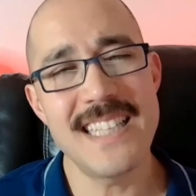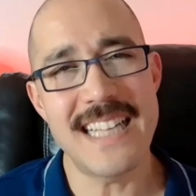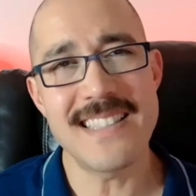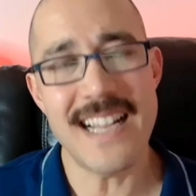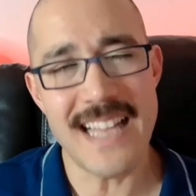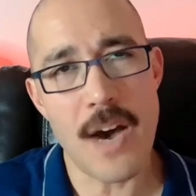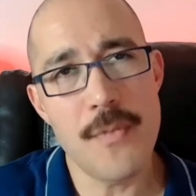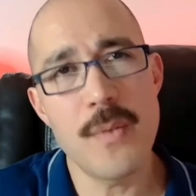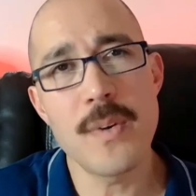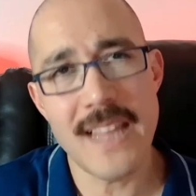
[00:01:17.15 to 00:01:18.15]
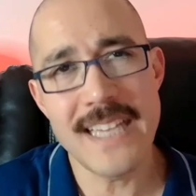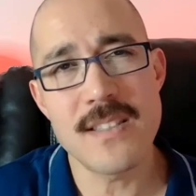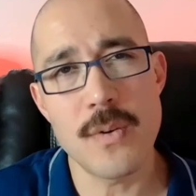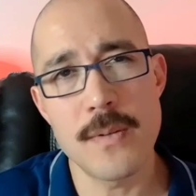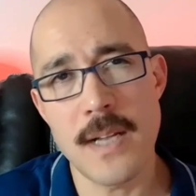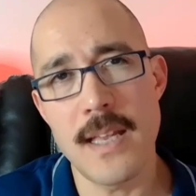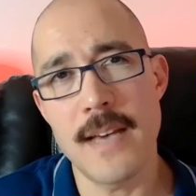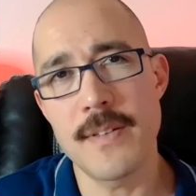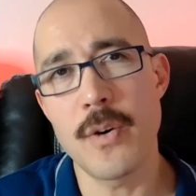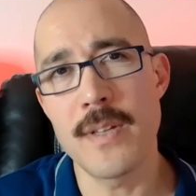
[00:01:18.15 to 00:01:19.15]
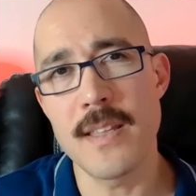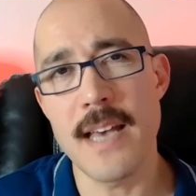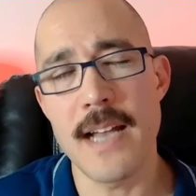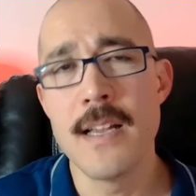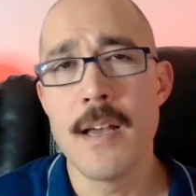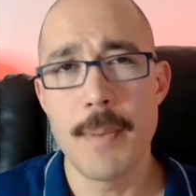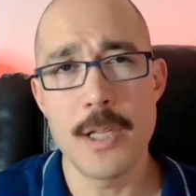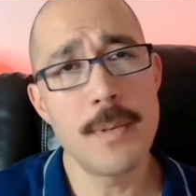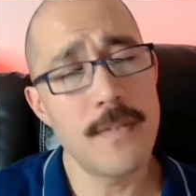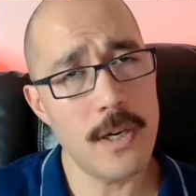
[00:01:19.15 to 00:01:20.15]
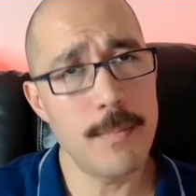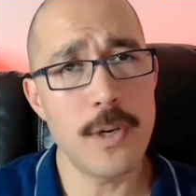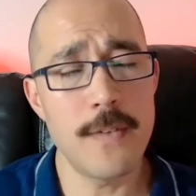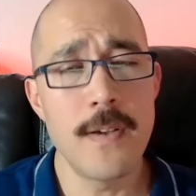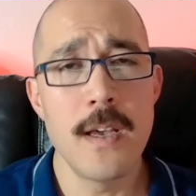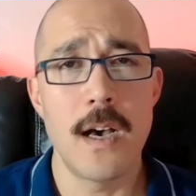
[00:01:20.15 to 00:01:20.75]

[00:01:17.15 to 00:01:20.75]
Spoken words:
That's kind of how they relate, so it kind of has to go into that, but it'll be very brief.